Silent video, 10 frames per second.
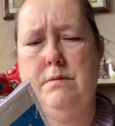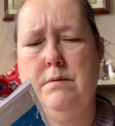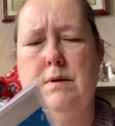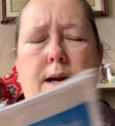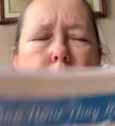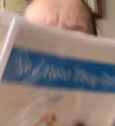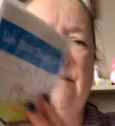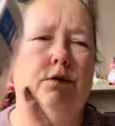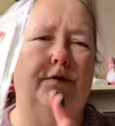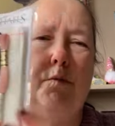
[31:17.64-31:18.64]
Yeah,
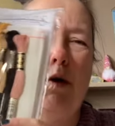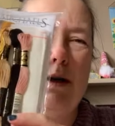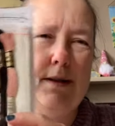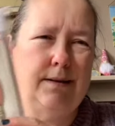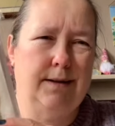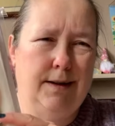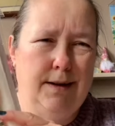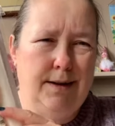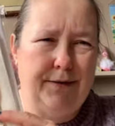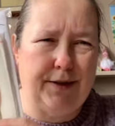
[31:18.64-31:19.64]
from what I can
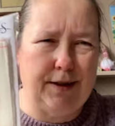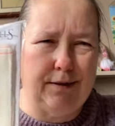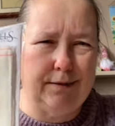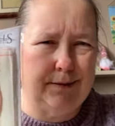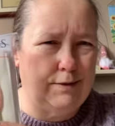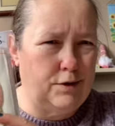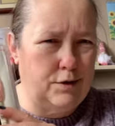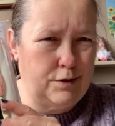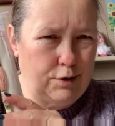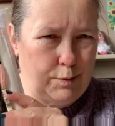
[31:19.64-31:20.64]

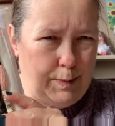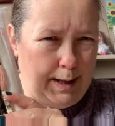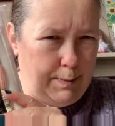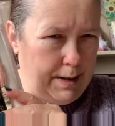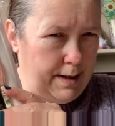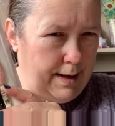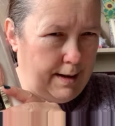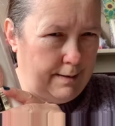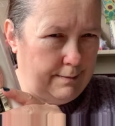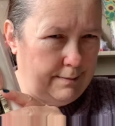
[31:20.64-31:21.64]
just peek in
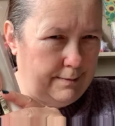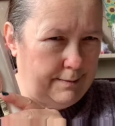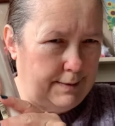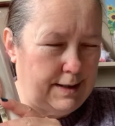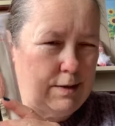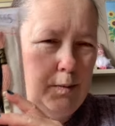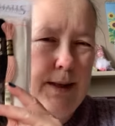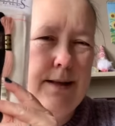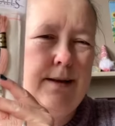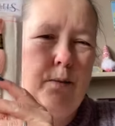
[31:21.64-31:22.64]
there, it's a
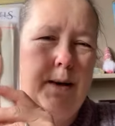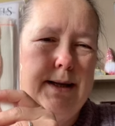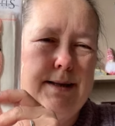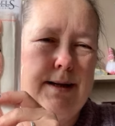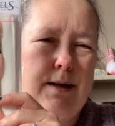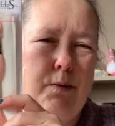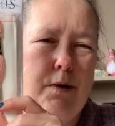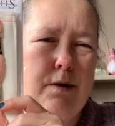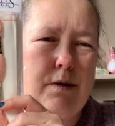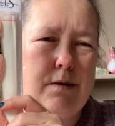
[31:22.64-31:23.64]
week, they're weeks die
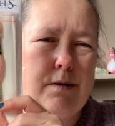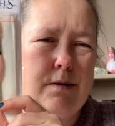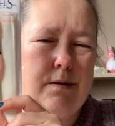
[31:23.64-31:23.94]
works.